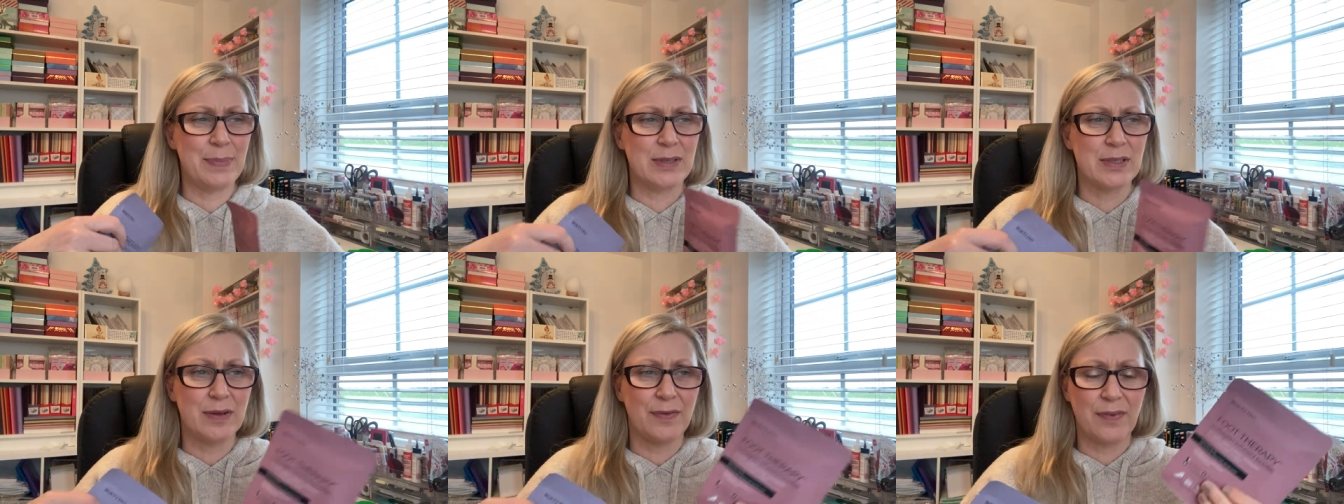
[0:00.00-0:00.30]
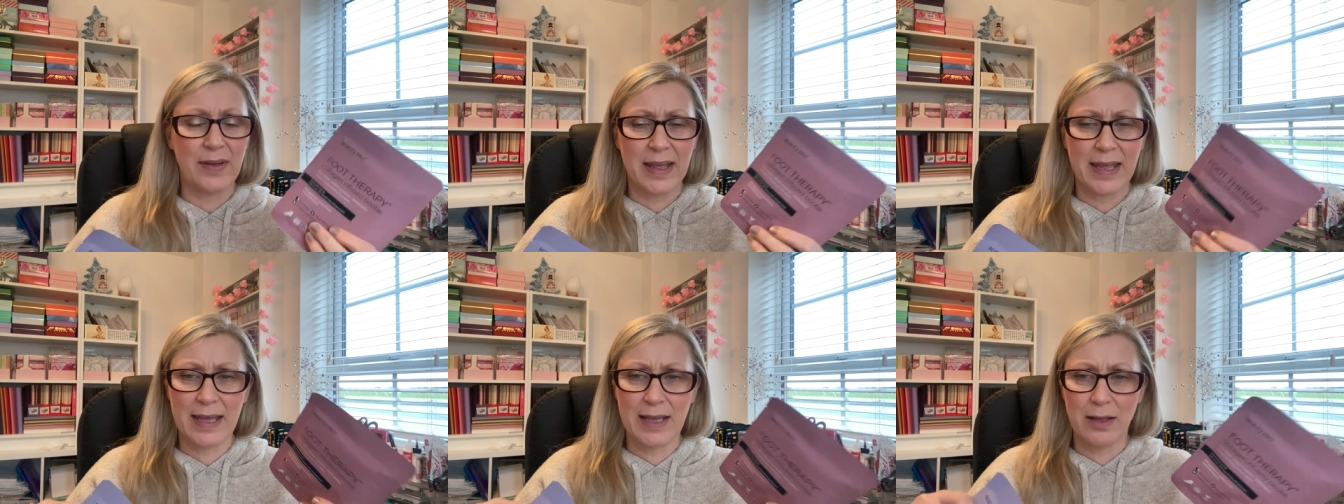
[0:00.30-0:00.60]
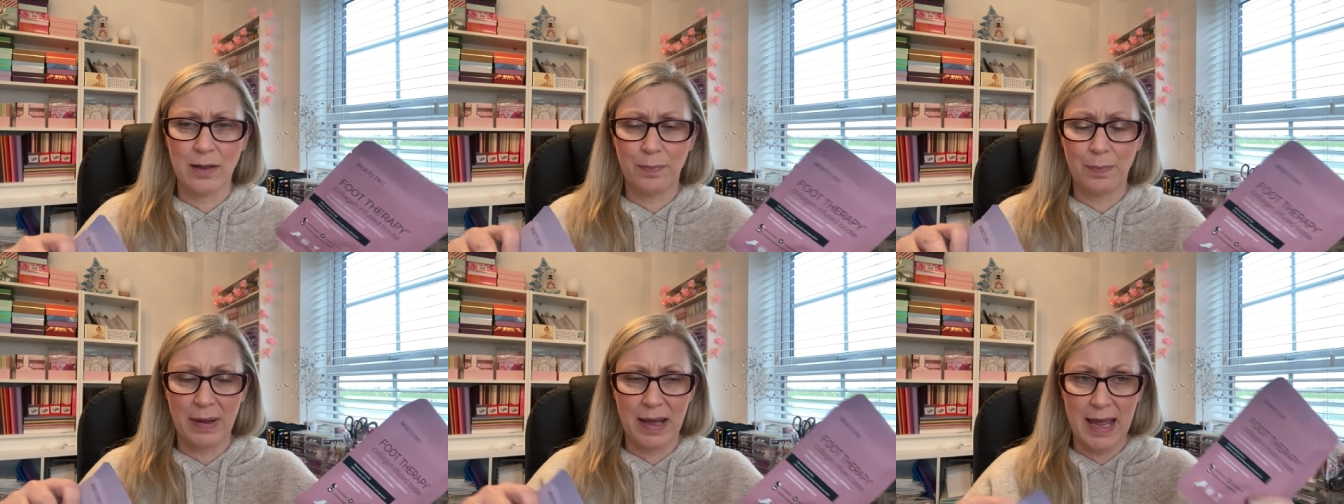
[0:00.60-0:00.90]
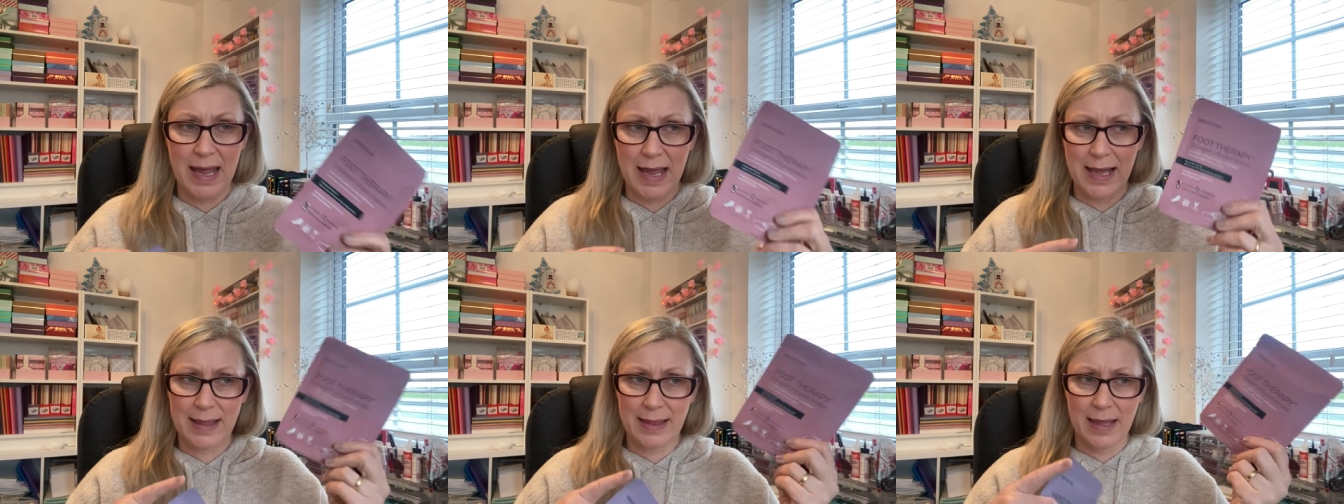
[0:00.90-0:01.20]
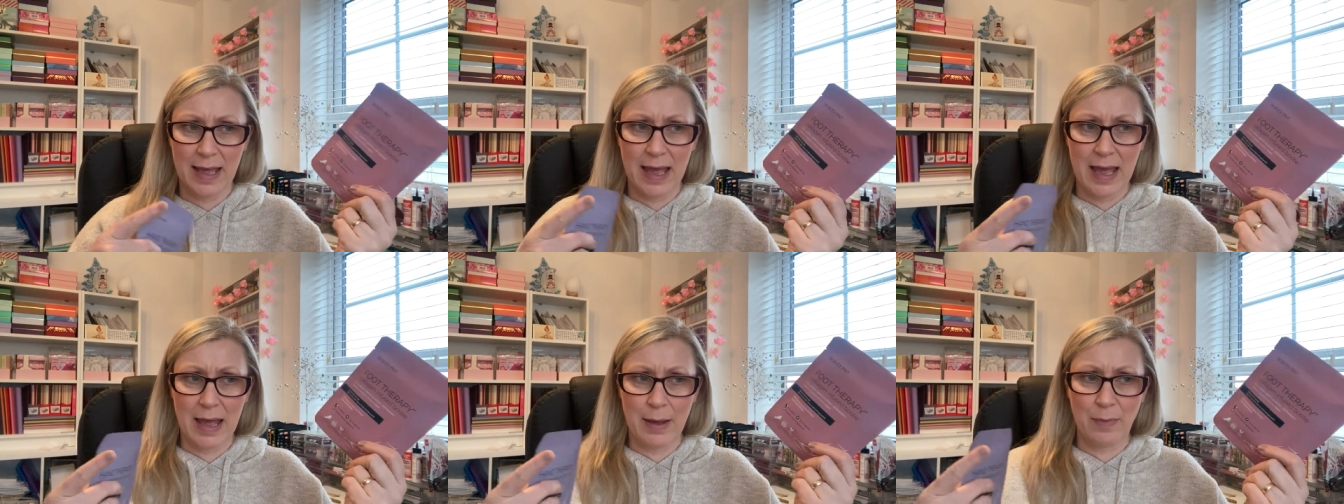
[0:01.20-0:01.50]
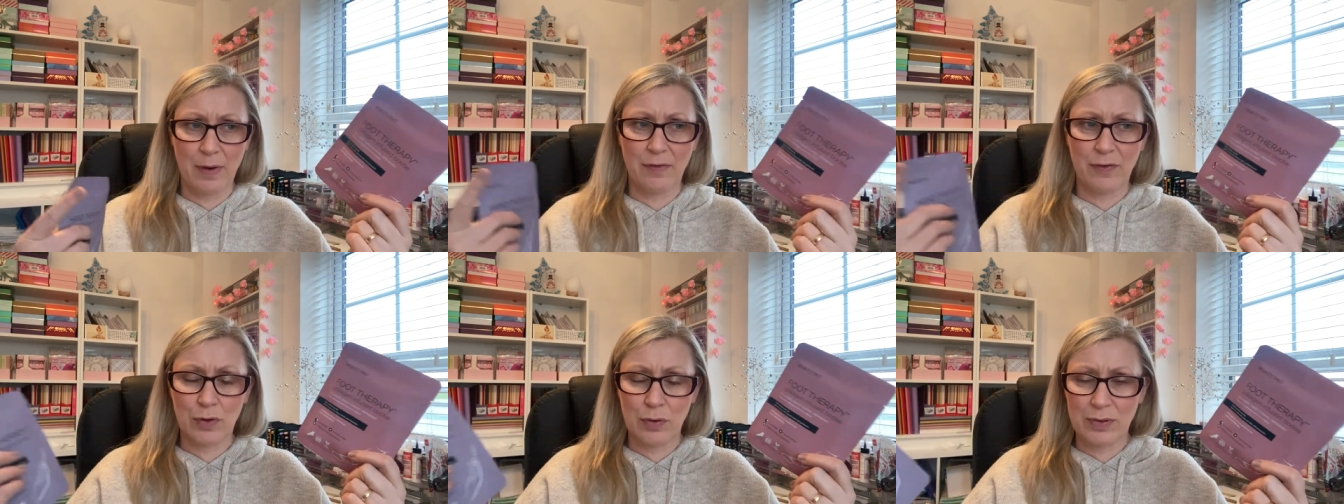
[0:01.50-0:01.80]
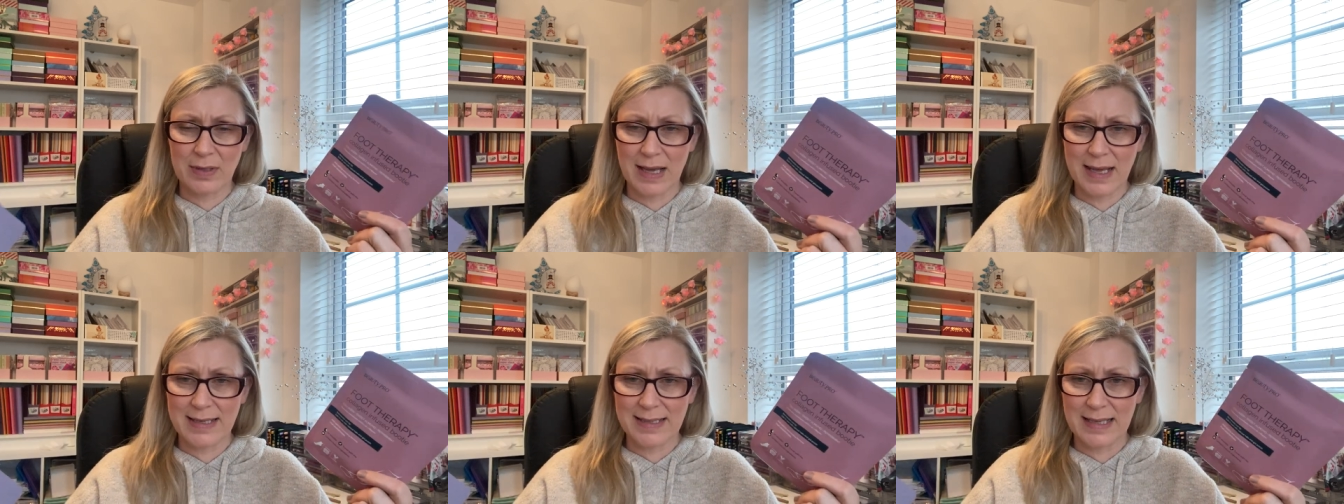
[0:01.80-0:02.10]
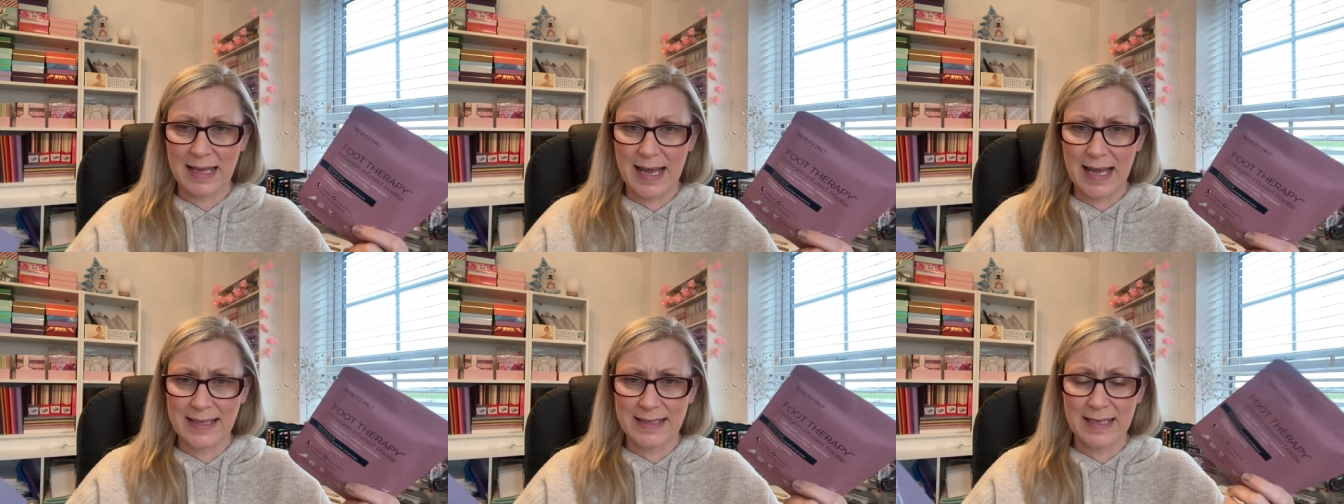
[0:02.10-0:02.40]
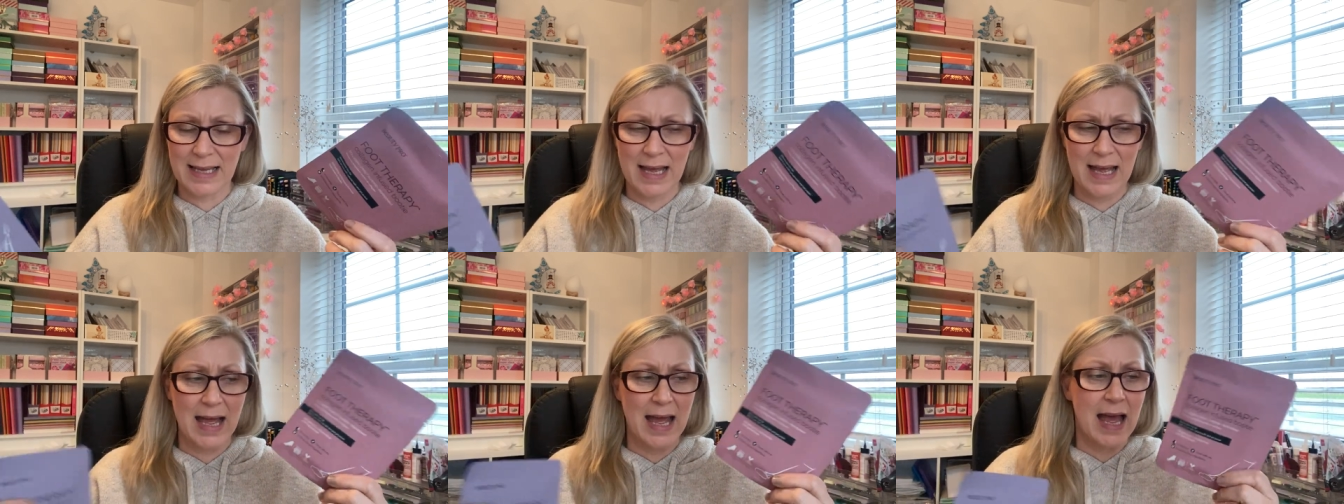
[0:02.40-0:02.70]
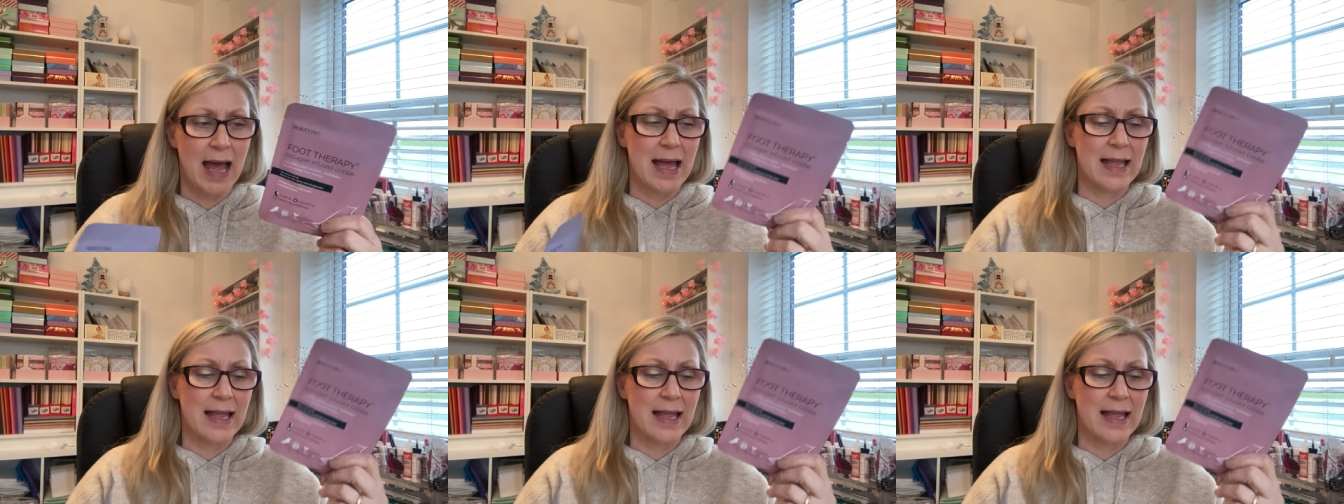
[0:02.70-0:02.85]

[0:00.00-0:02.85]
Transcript: bit of heel pain a few days later.